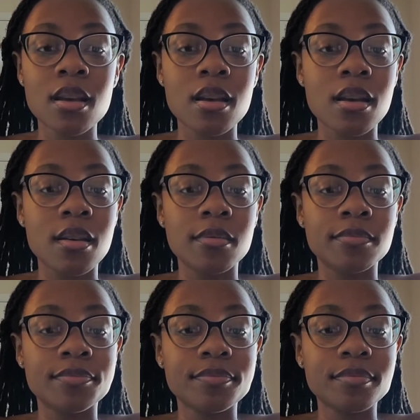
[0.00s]

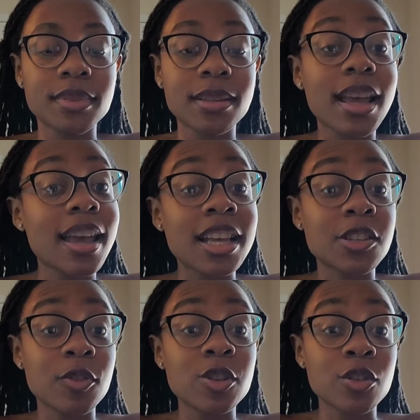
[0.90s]
as a
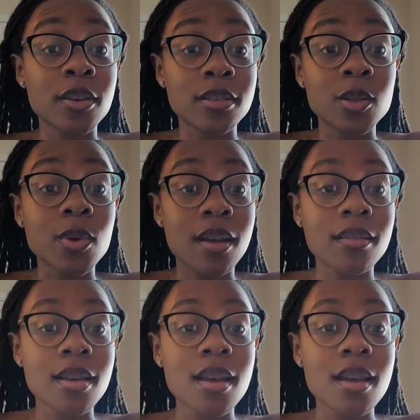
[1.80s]
future nurse as well.